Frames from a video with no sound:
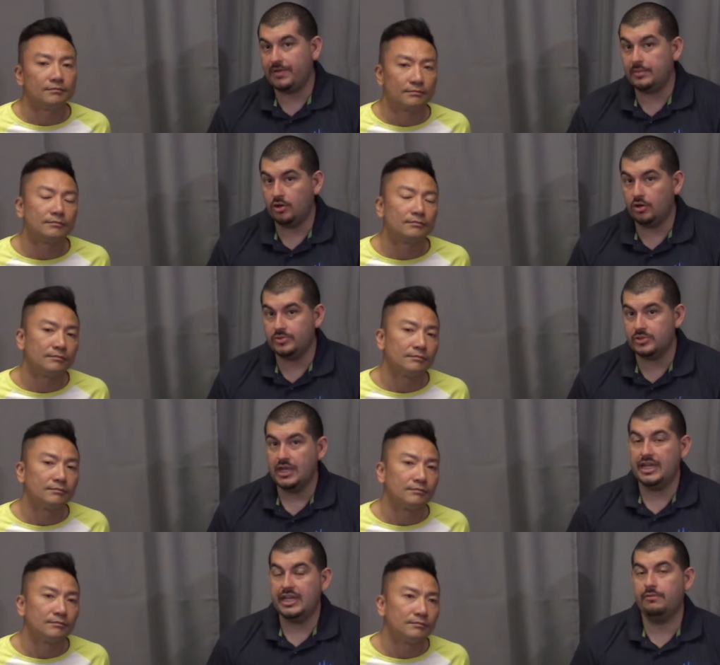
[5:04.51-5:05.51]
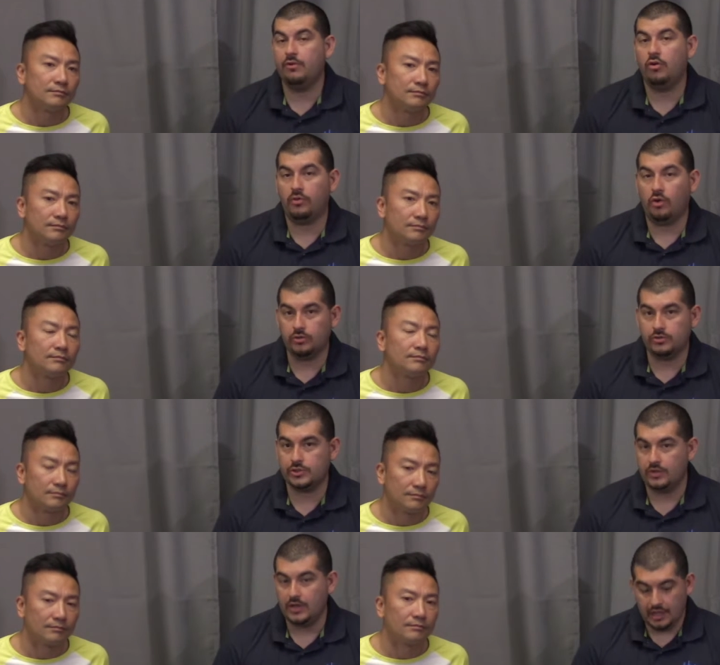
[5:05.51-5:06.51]
Speaker 1: family homes evolve
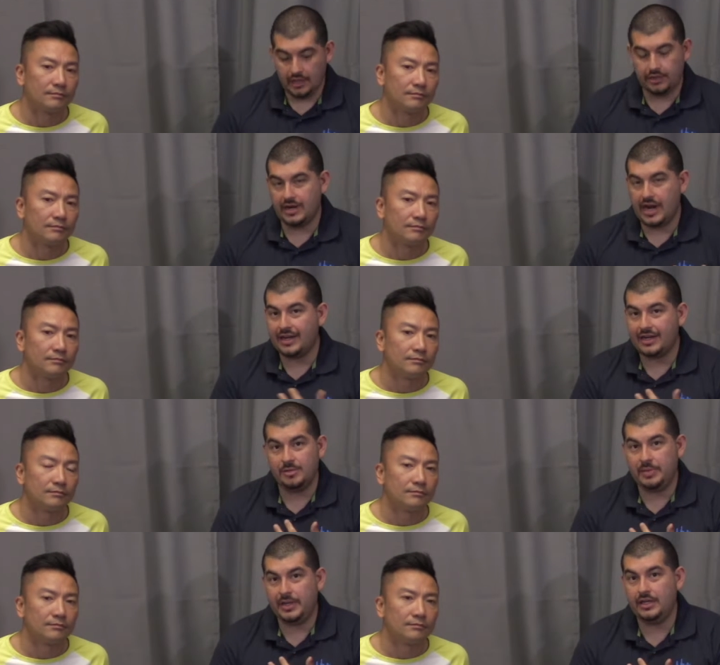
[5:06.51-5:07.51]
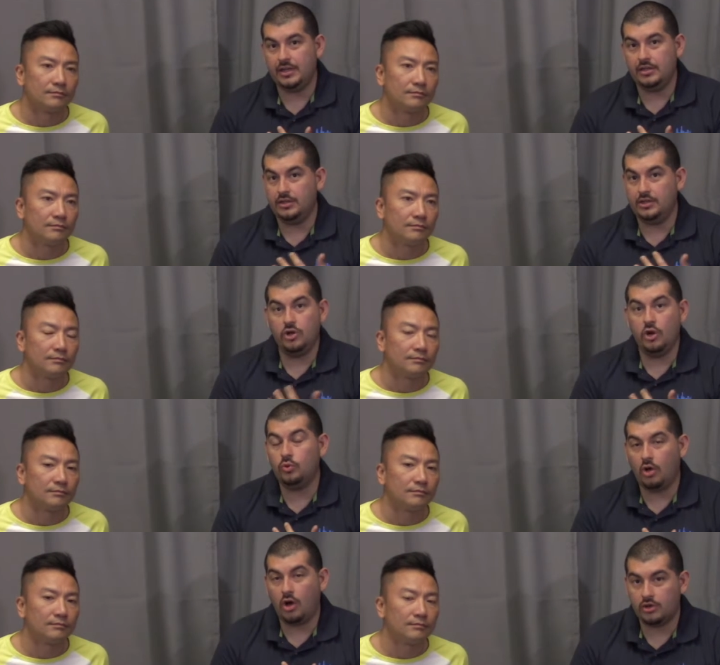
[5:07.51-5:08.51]
also. They're not going to be, they're no
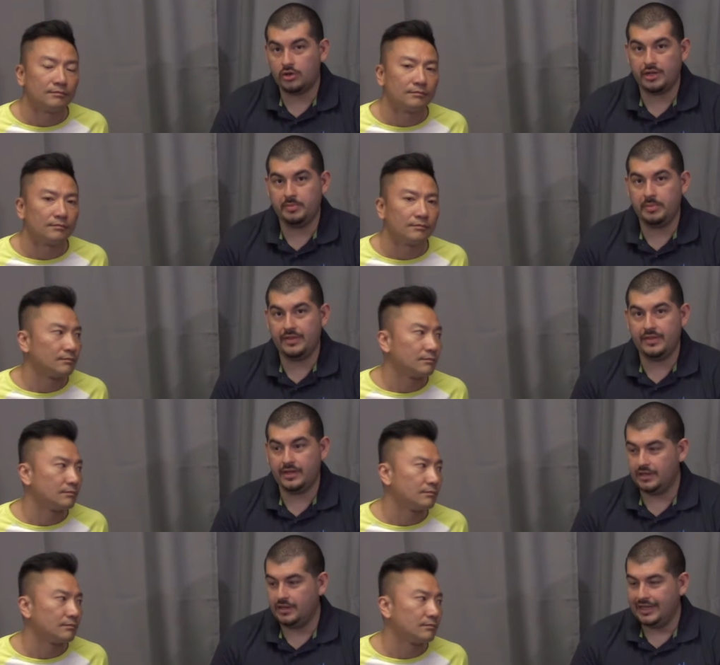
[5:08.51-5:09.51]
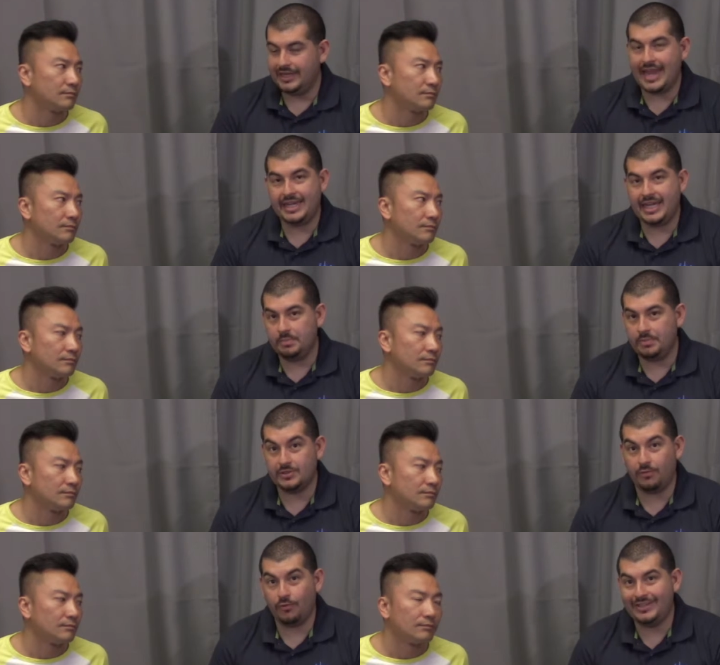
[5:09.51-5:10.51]
longer going to be the
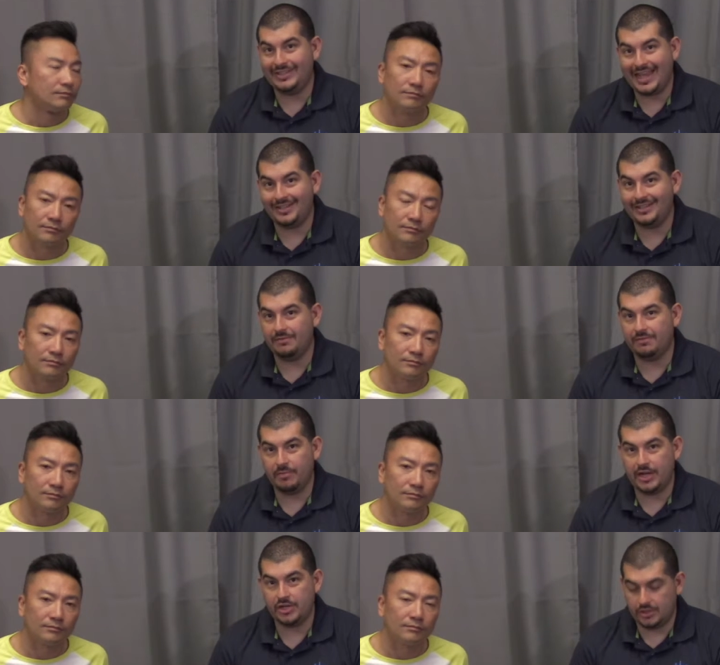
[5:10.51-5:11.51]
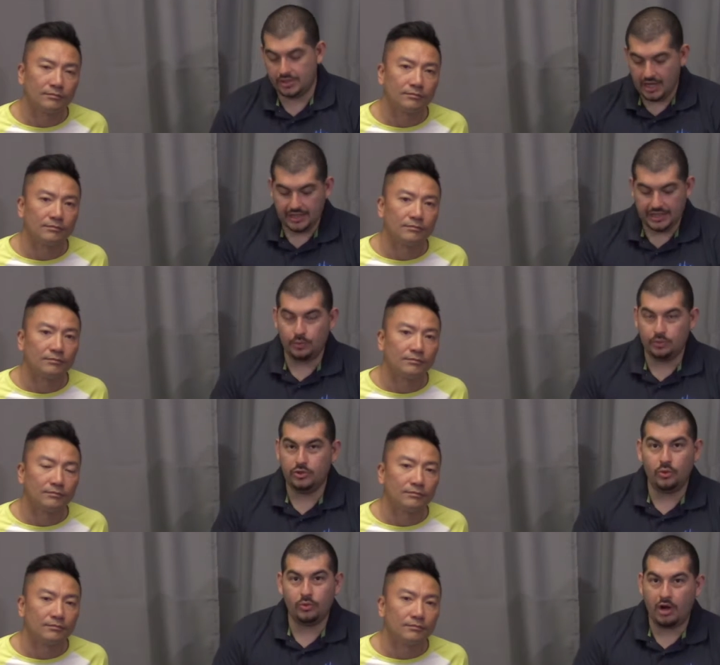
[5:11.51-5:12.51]
gatekeepers for data and information. They will
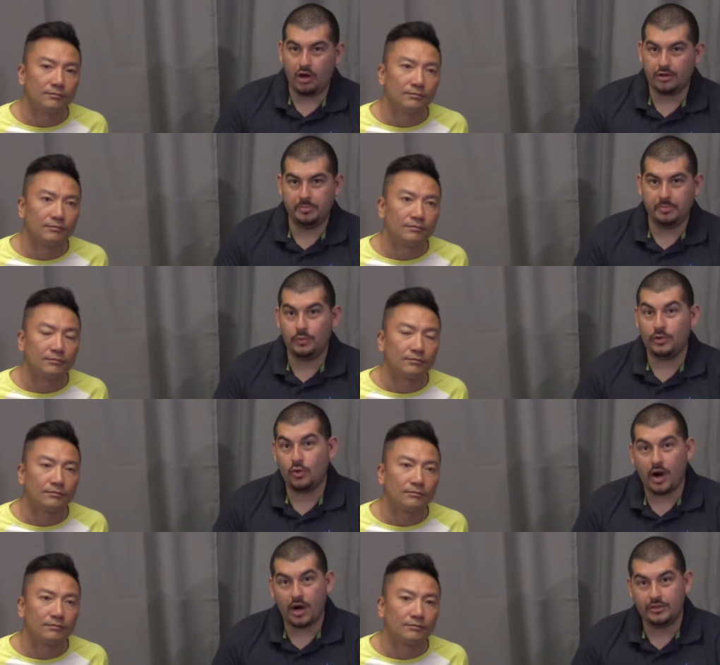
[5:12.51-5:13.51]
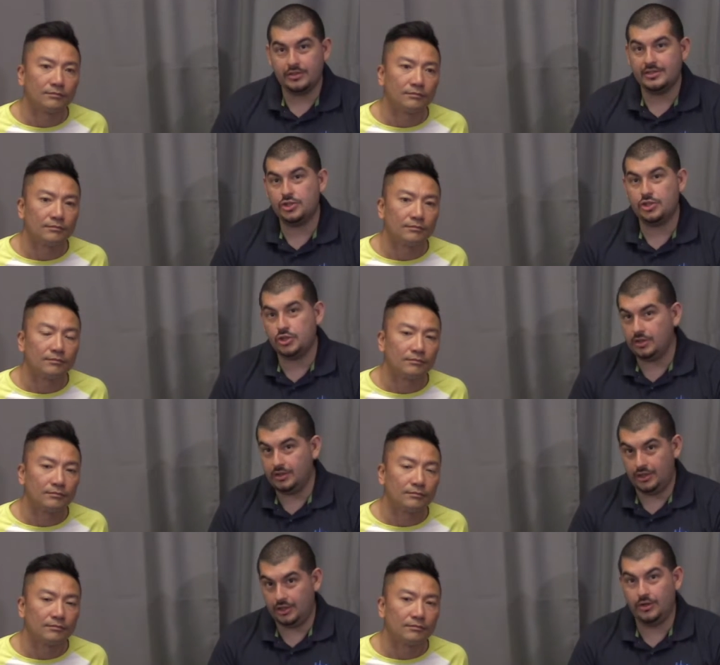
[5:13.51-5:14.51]
no longer be required to,
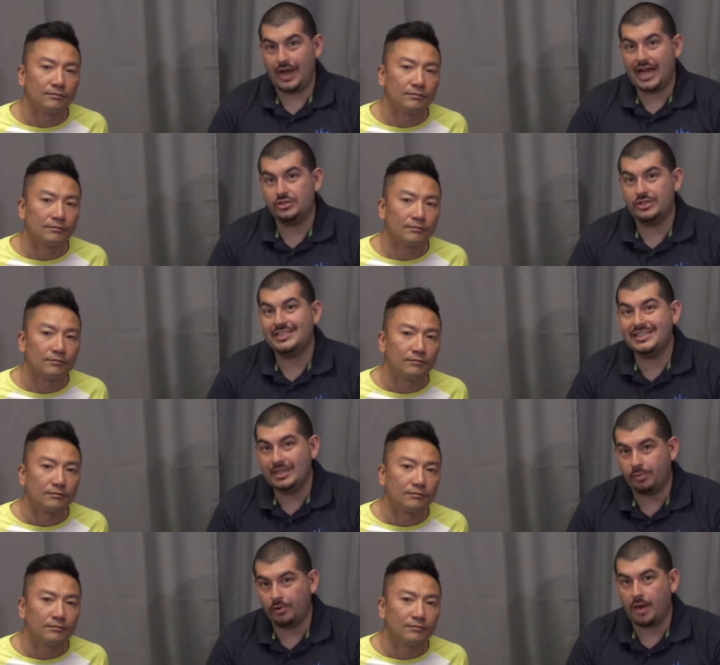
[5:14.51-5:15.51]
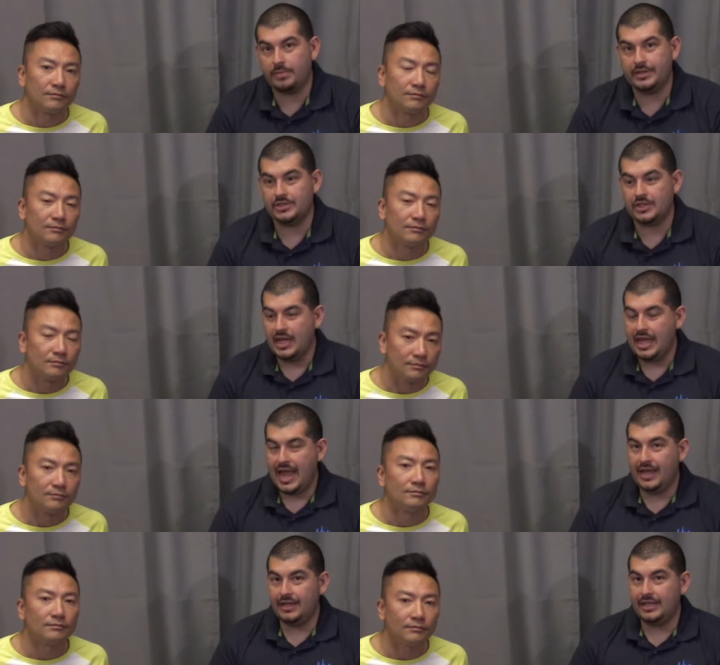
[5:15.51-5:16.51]
you know, actually see properties.
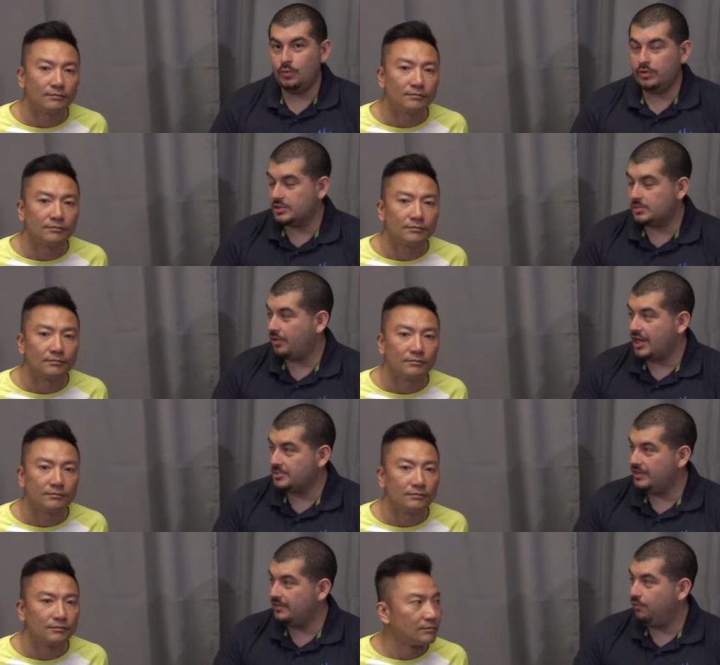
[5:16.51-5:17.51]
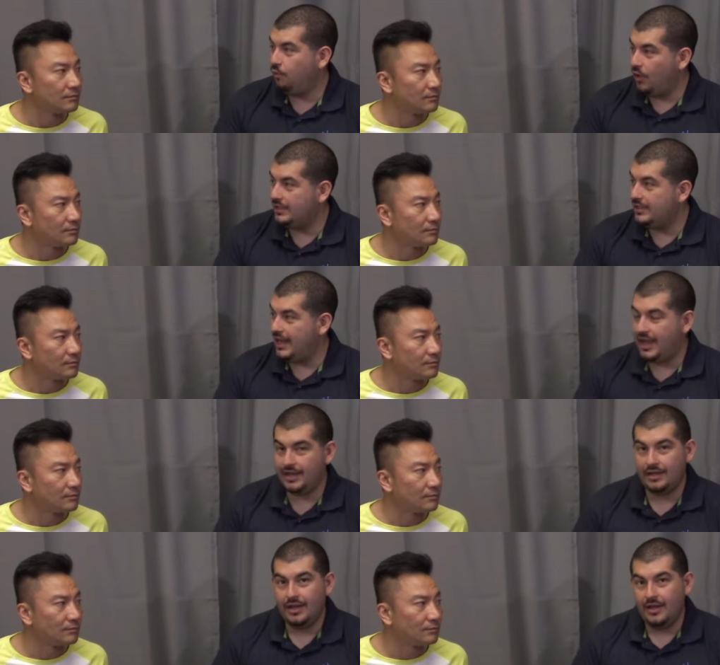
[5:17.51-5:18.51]
And it wouldn't surprise me if one
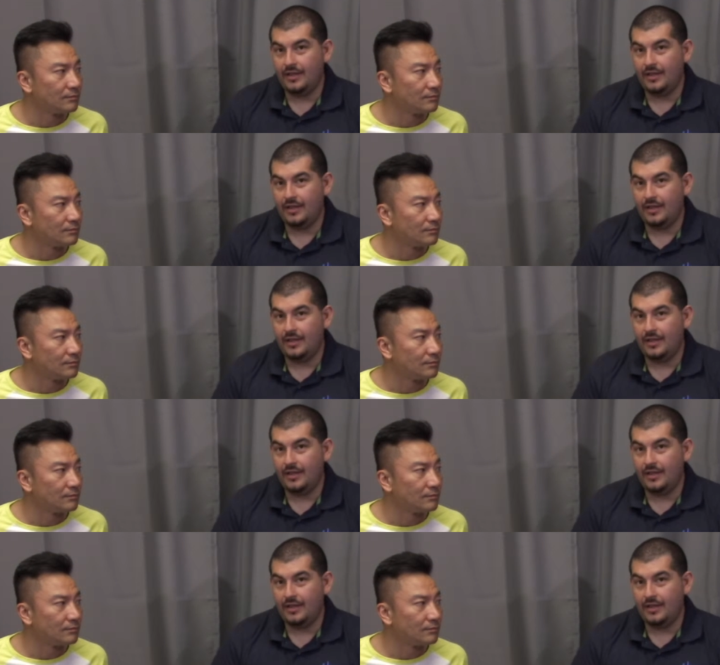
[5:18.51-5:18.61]
day